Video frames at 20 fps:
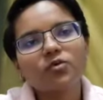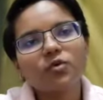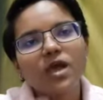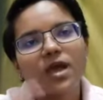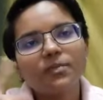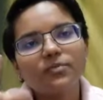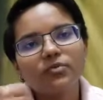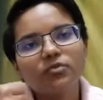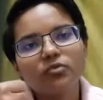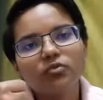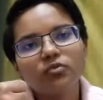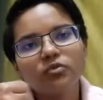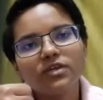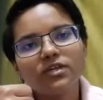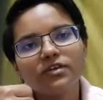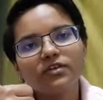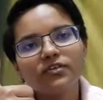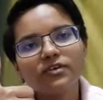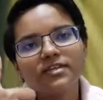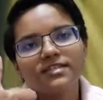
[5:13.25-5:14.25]
you have to
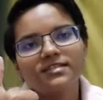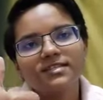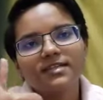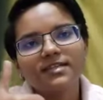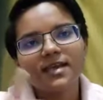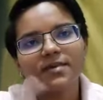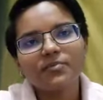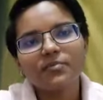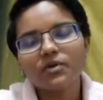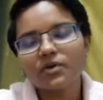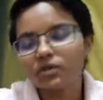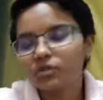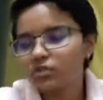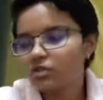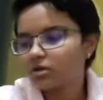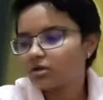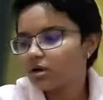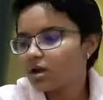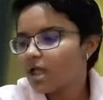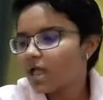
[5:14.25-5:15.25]
increase the
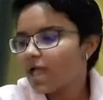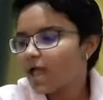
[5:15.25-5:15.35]
temperature.